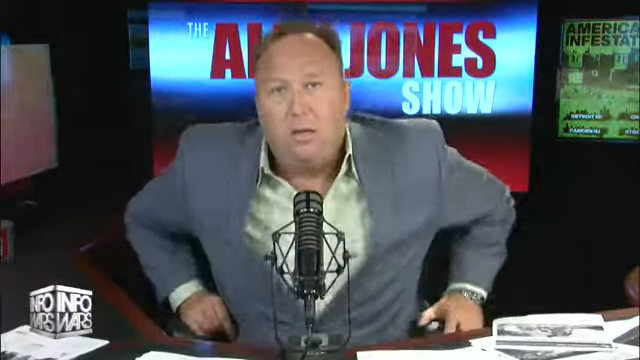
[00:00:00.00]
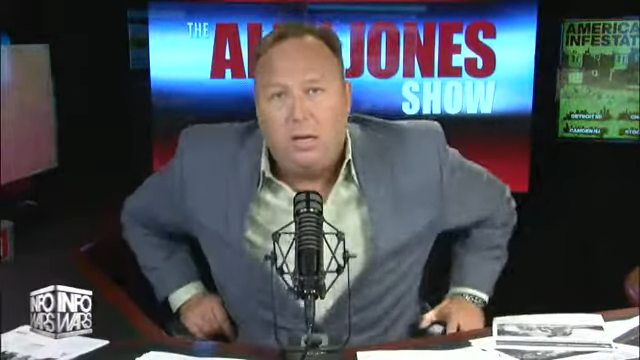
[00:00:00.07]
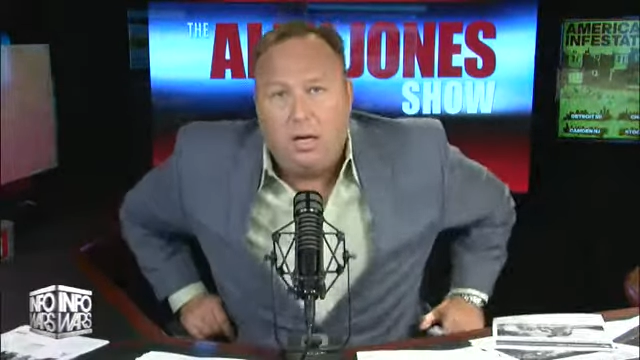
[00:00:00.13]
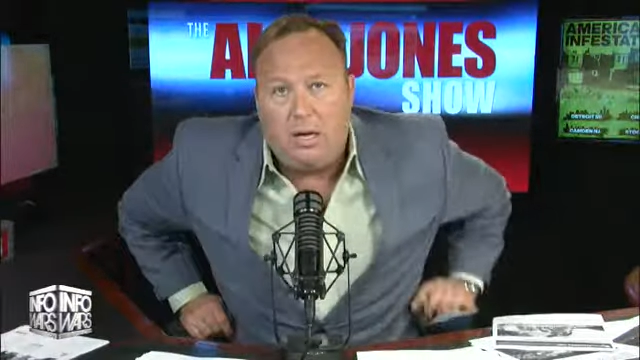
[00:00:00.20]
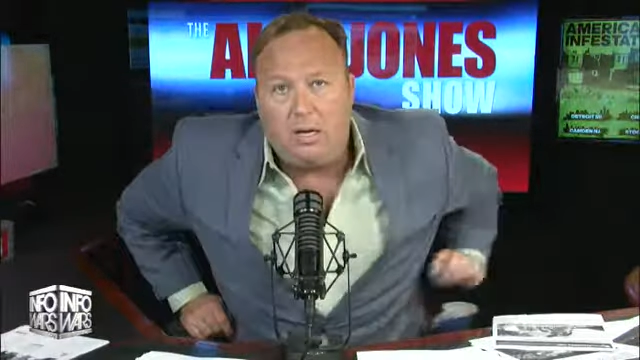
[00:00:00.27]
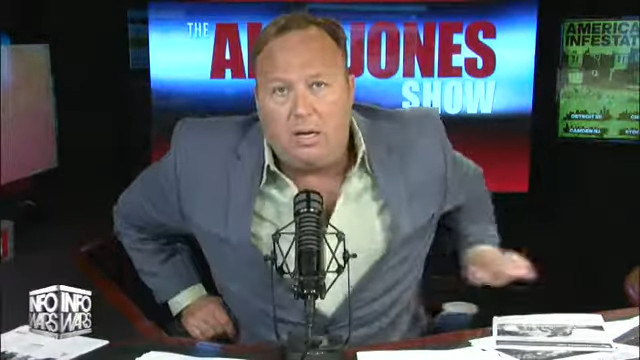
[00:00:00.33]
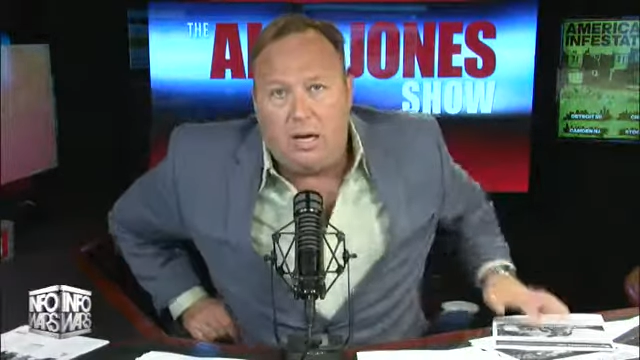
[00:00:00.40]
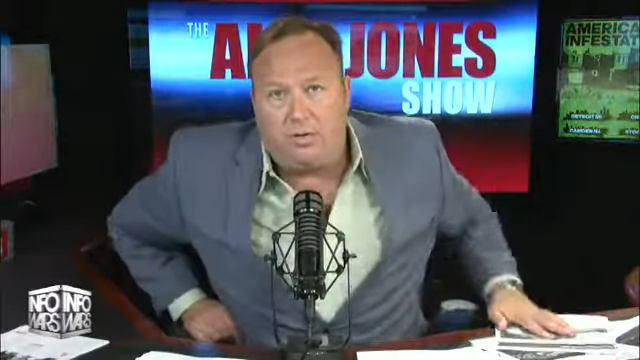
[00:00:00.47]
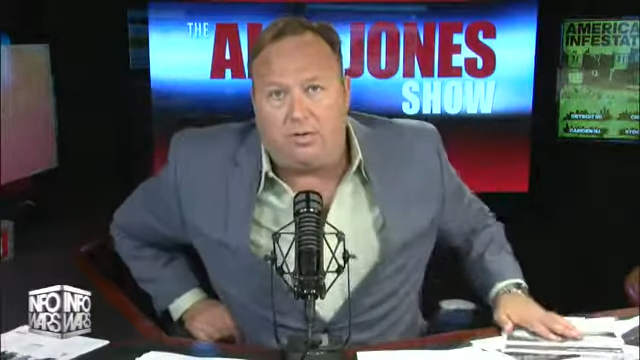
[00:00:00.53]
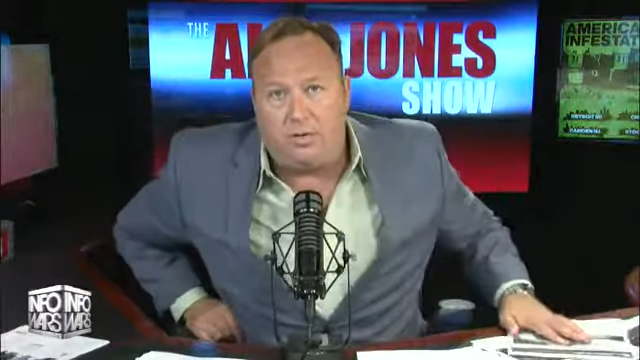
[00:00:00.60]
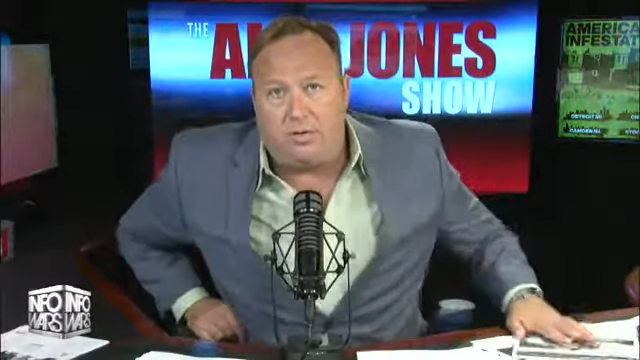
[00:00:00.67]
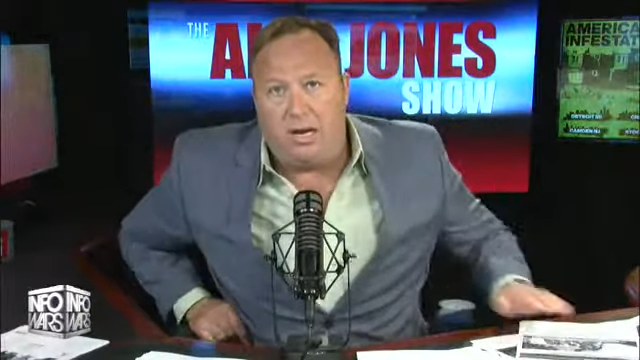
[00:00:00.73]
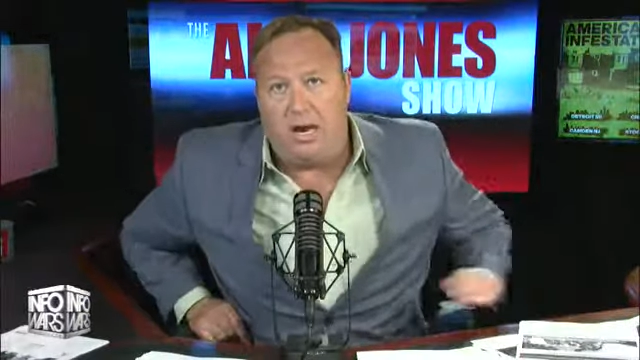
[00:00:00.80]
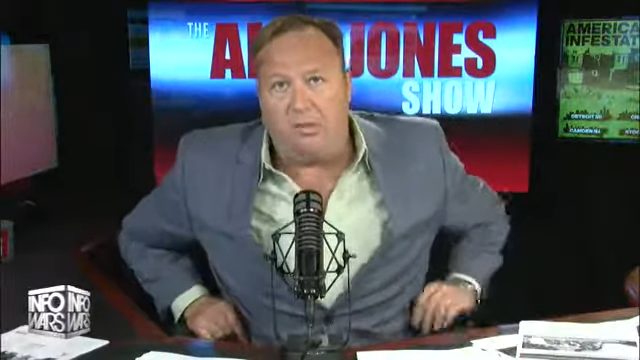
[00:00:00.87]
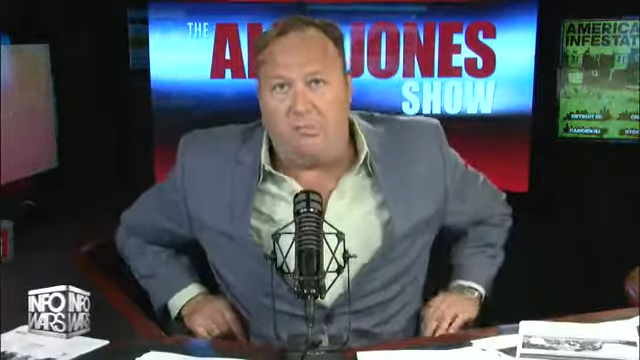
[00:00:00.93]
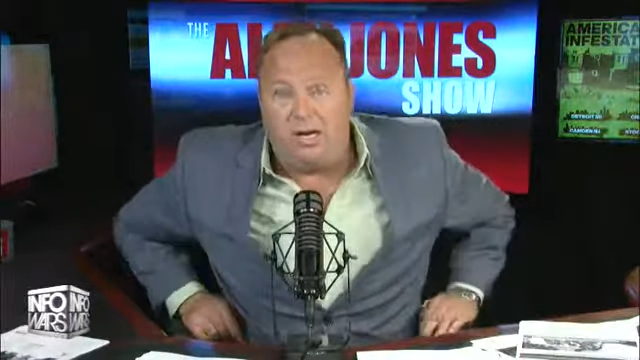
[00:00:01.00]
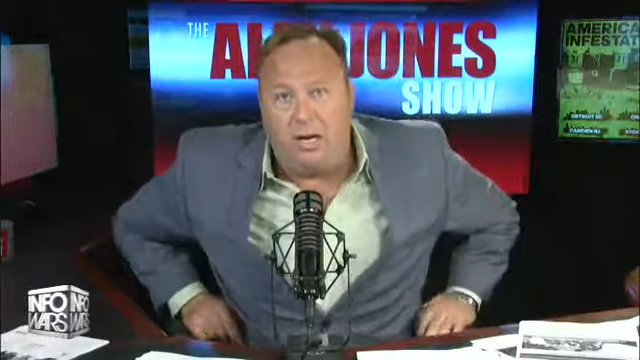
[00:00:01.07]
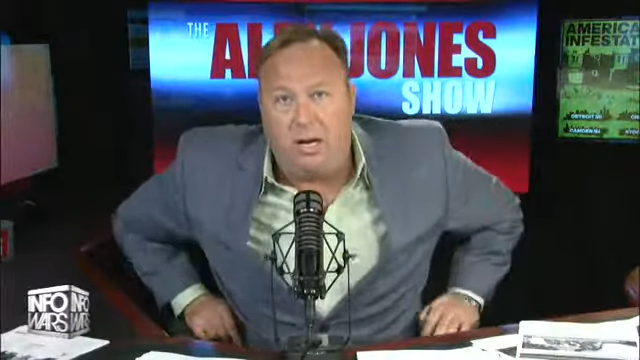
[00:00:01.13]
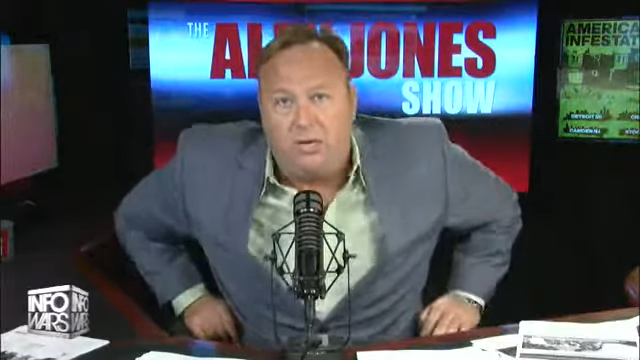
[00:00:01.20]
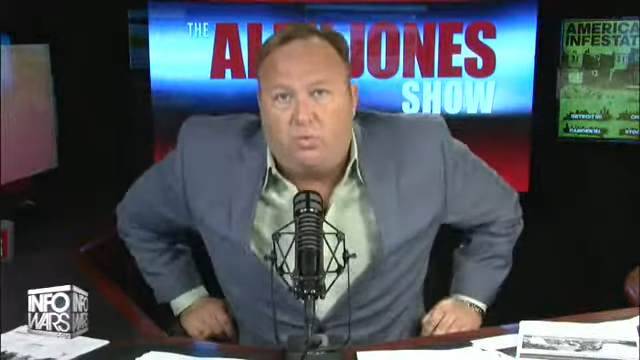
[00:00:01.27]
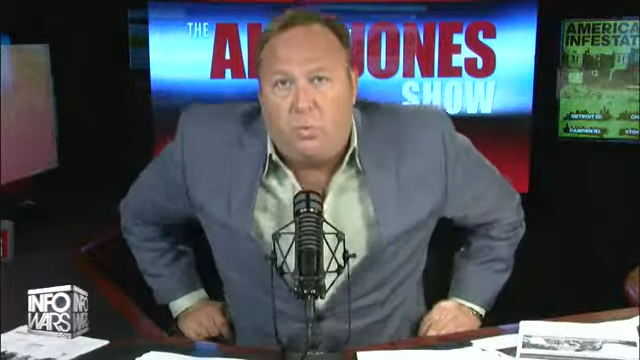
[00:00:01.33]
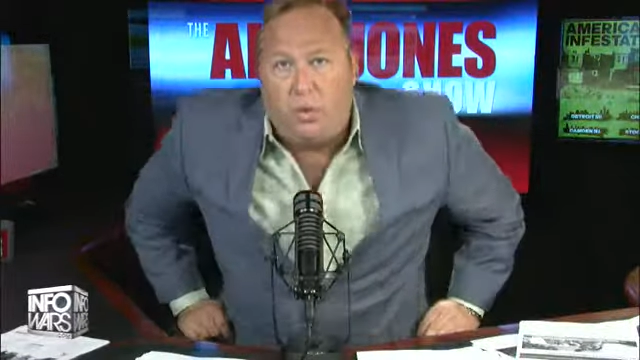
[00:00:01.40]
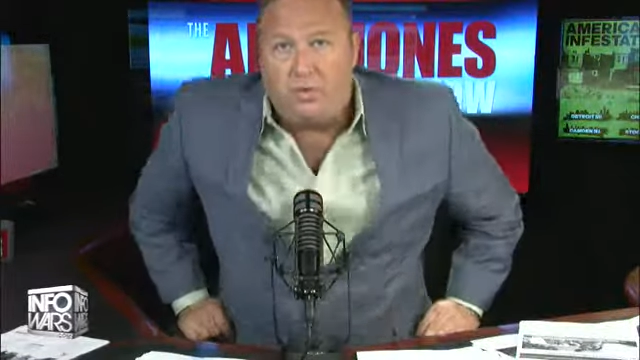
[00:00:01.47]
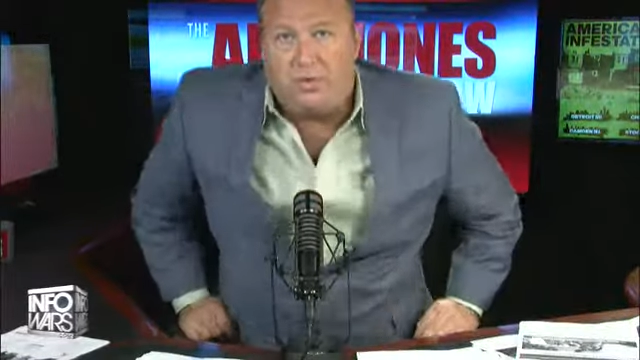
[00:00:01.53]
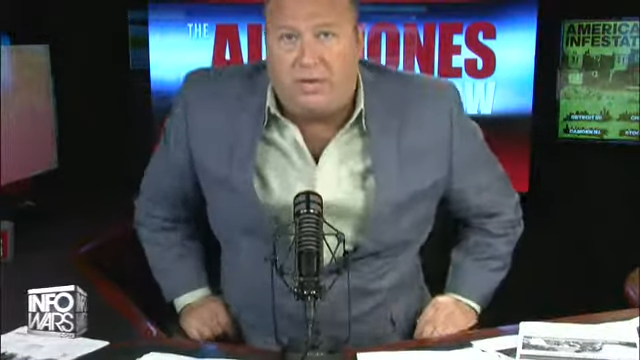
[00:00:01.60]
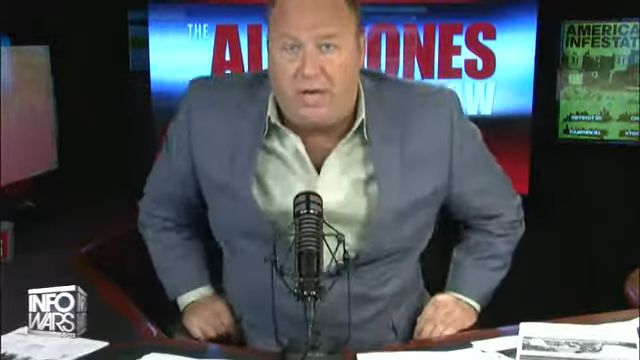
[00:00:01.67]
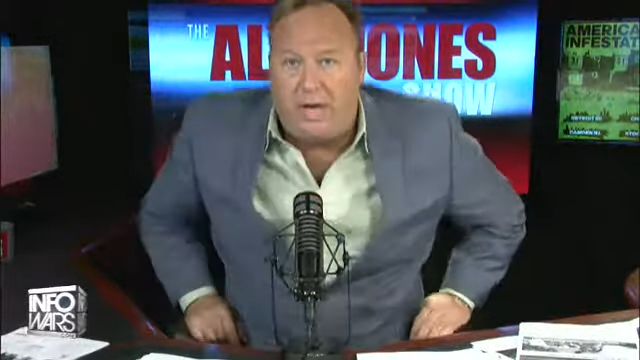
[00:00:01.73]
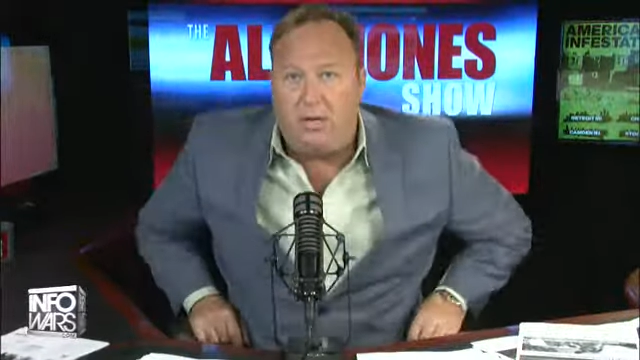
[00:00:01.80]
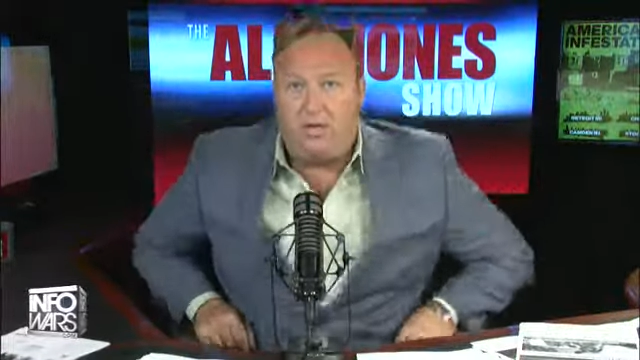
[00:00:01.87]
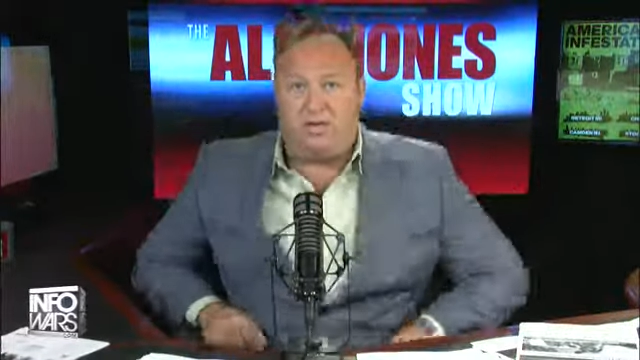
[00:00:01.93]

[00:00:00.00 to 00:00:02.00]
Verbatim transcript: uh, yesterday because we're saying